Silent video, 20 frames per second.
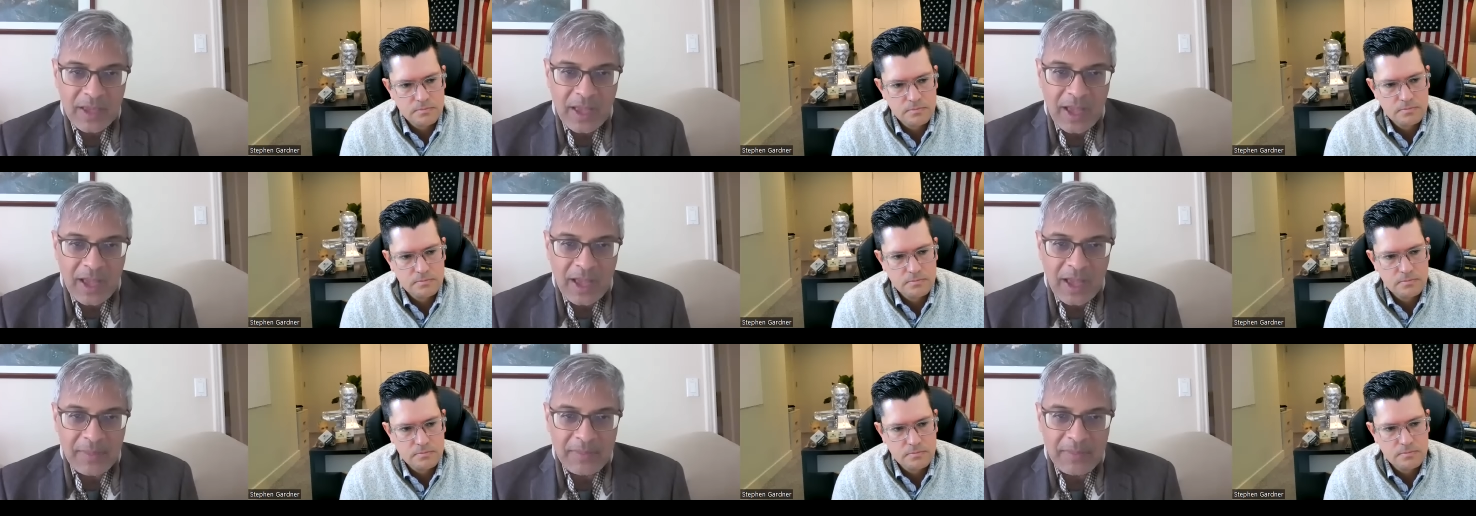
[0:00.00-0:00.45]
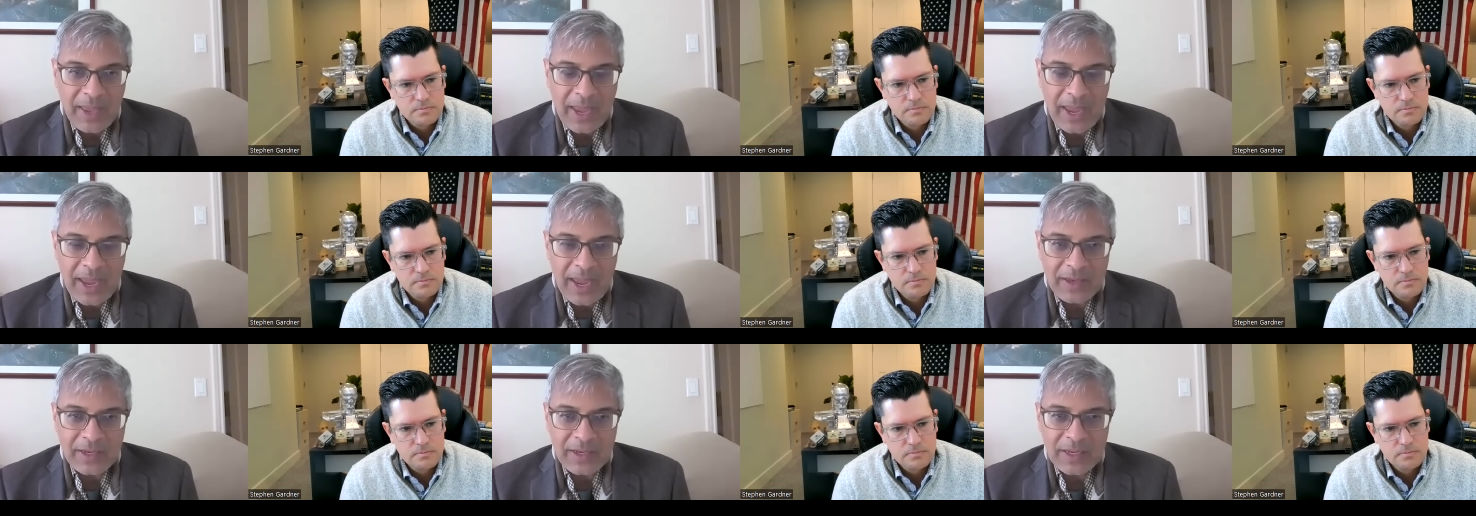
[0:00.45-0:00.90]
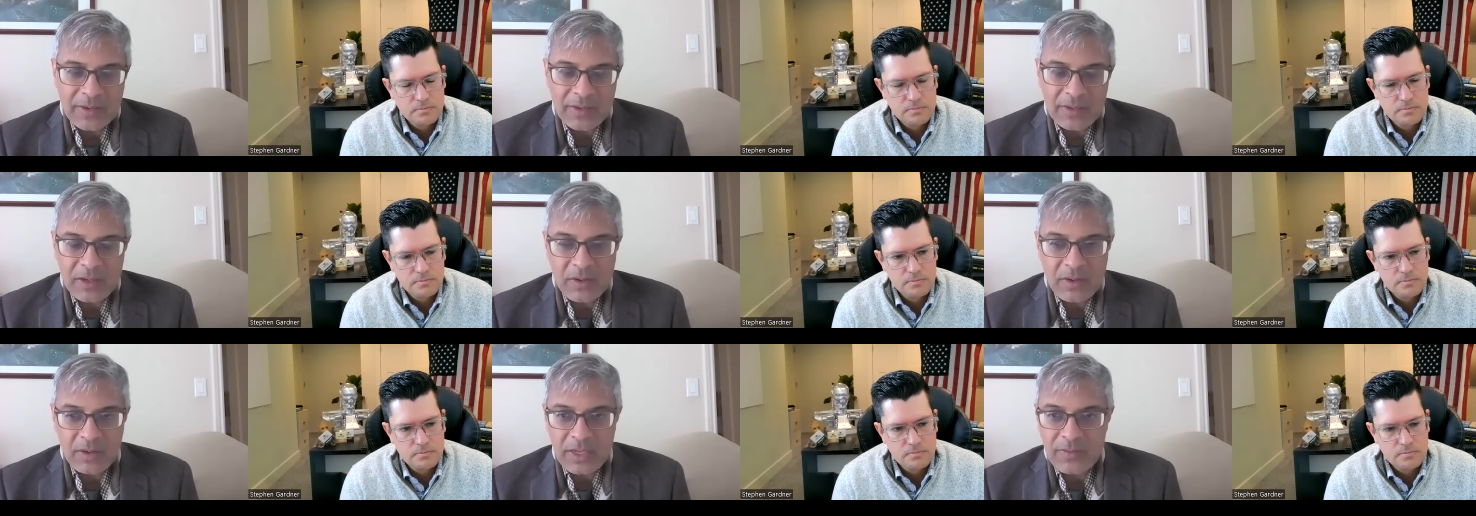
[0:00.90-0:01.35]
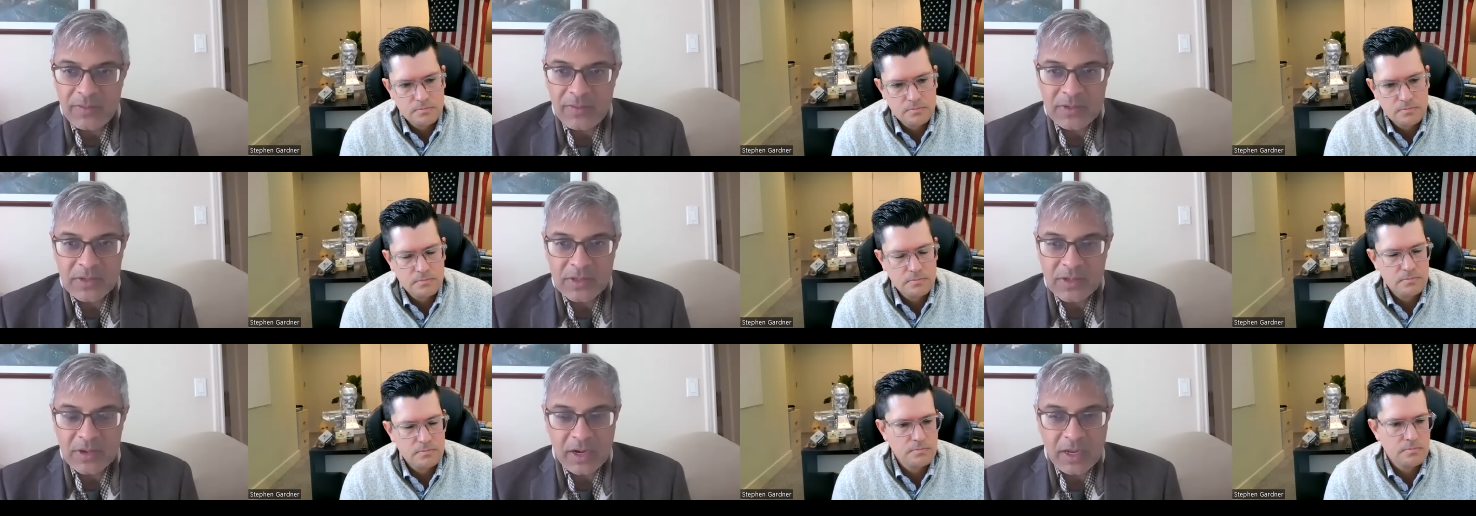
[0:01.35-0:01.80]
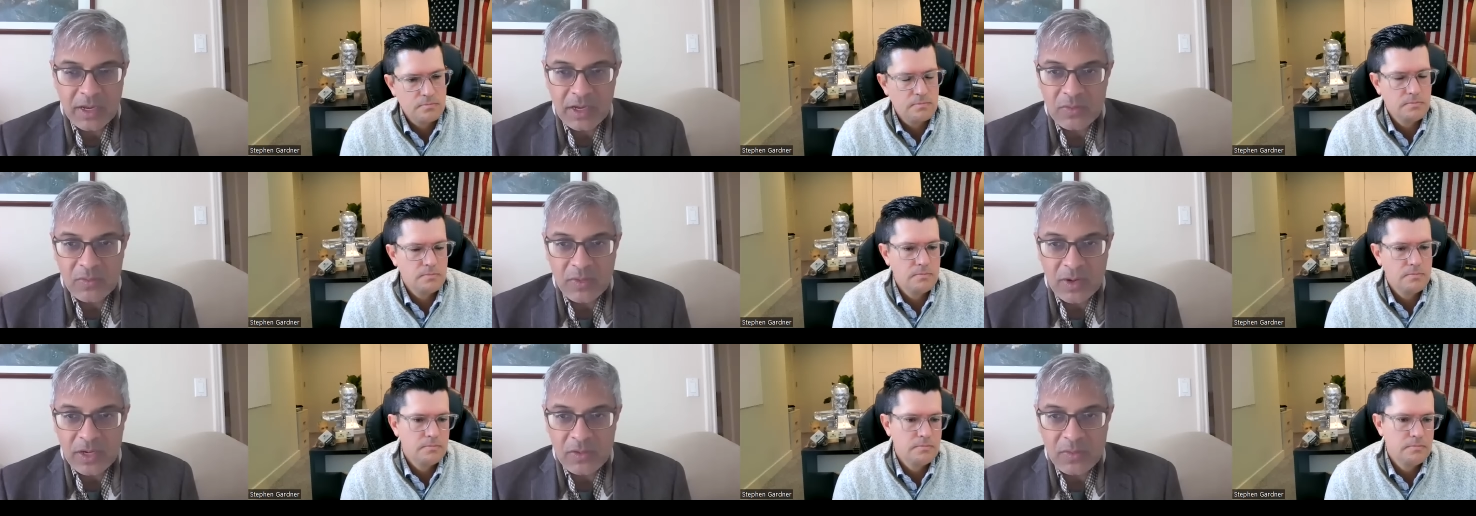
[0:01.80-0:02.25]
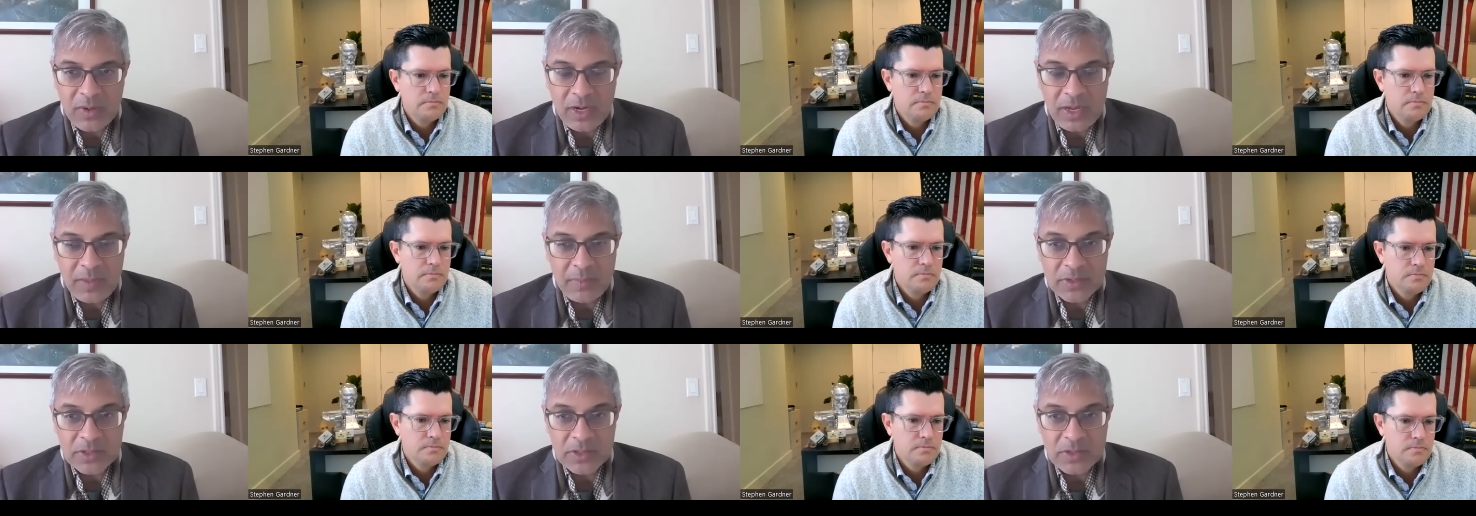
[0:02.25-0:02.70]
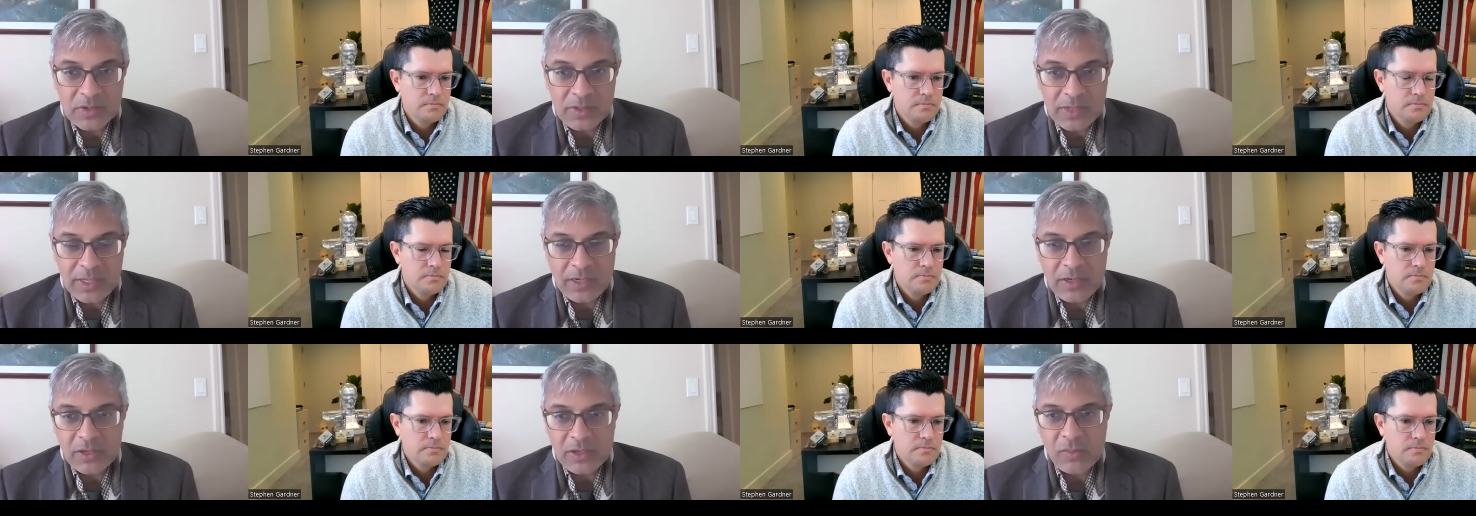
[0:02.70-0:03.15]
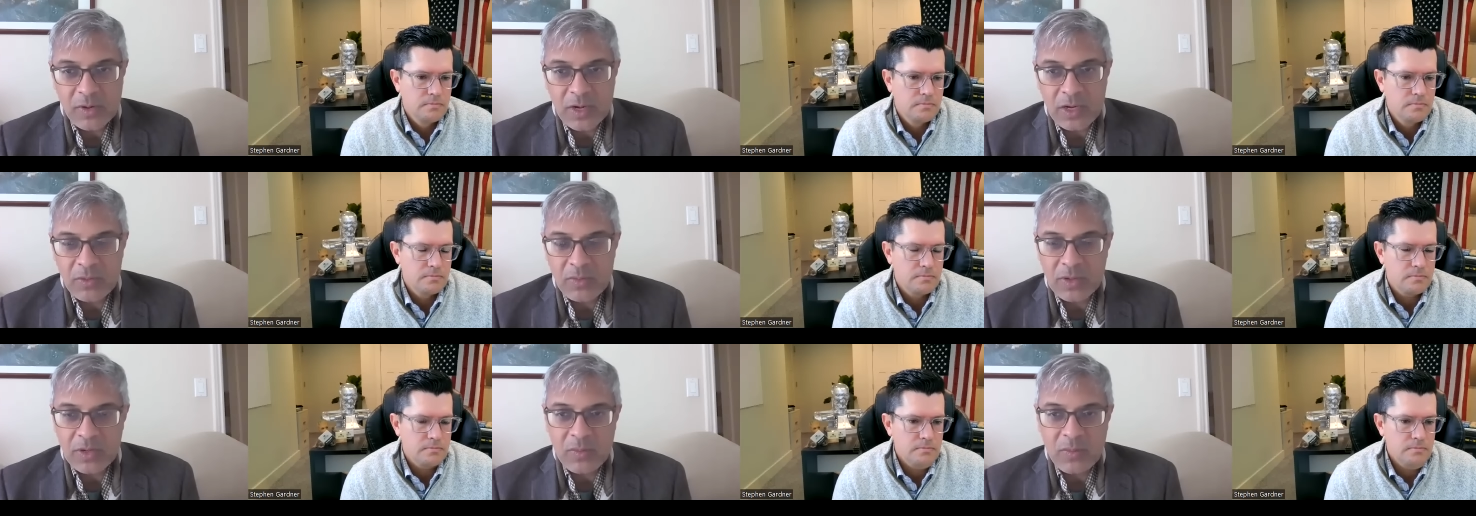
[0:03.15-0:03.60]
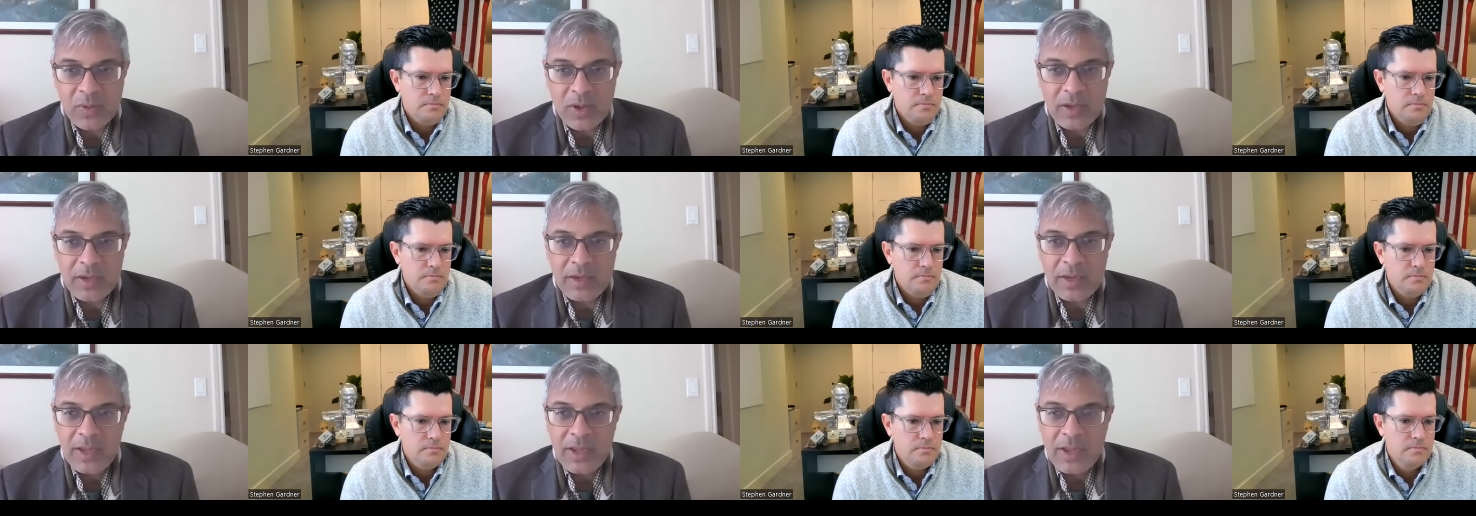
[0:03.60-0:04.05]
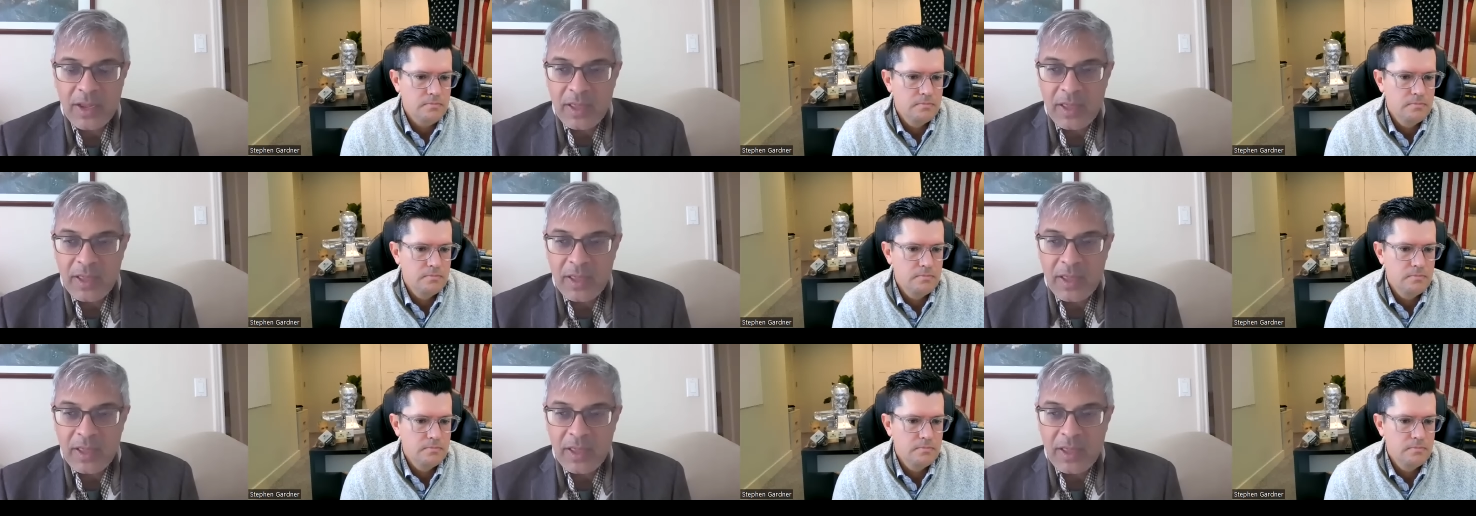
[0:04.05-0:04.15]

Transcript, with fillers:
Speaker 1: Uh, and you know, even starting in 2020, but certainly into 2021,